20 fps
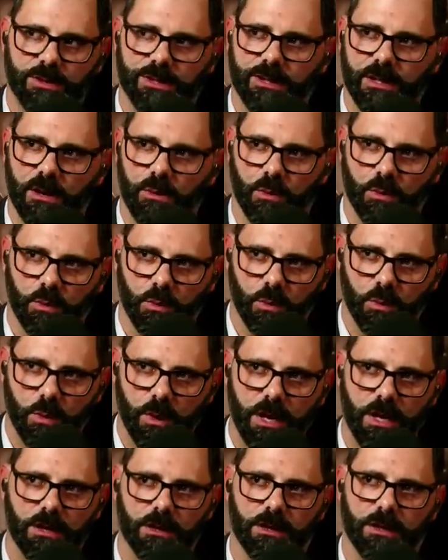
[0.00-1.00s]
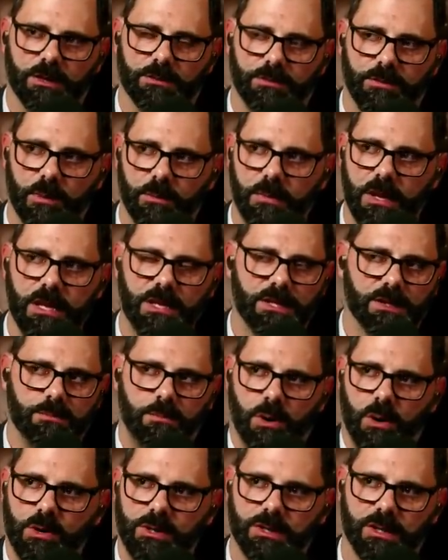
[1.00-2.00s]
was a really, for me just
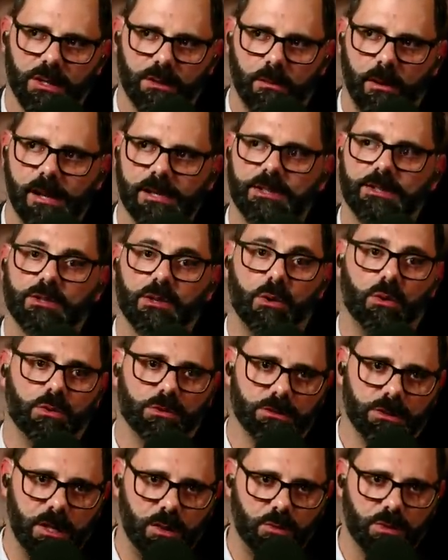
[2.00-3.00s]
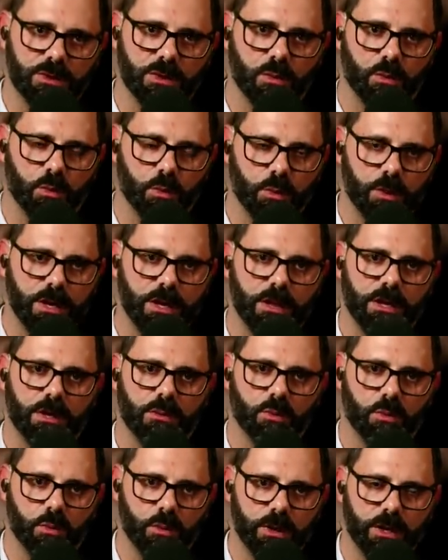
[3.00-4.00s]
personally, my soul, it was a really,
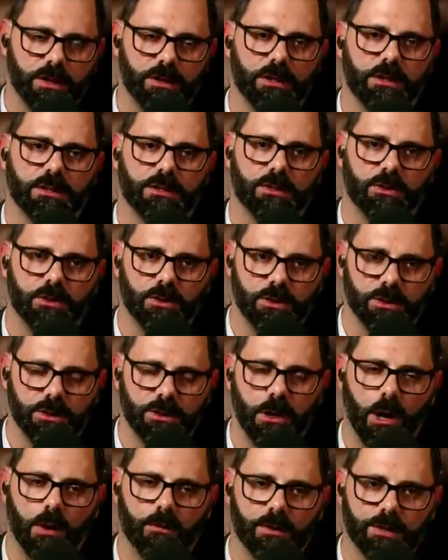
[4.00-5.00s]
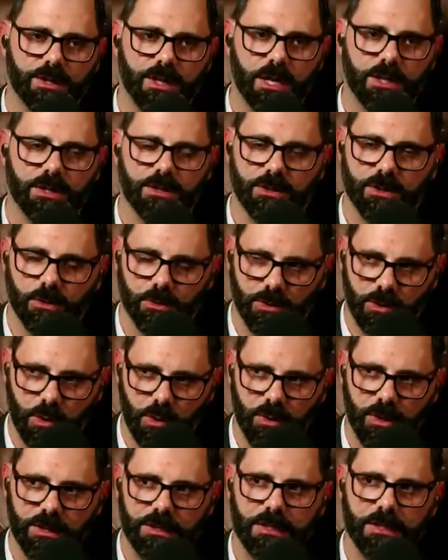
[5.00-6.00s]
really good conversation. So
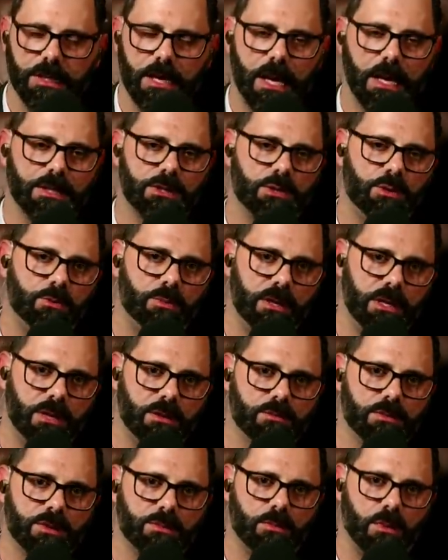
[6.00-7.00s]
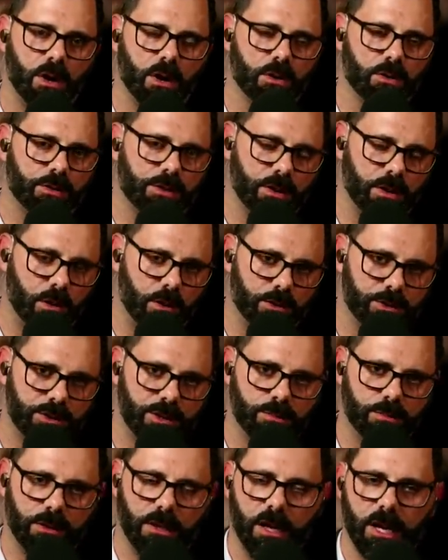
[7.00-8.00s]
tune into that, 2 p.m. tomorrow, Theology
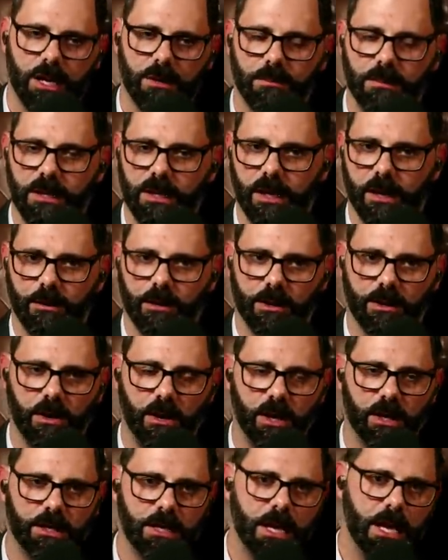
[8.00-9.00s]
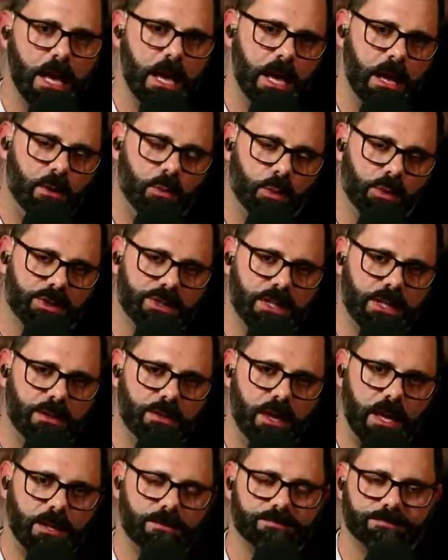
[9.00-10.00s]
Applied, me and Eric Kahn. We'll see you
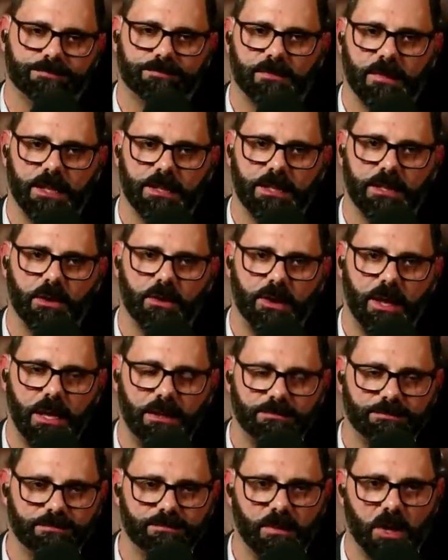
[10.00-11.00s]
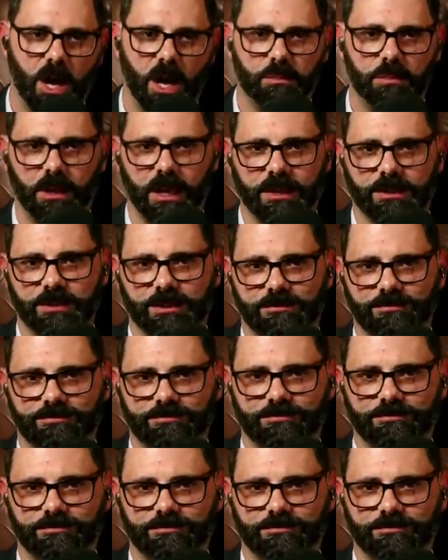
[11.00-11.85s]
then. Until then, God bless.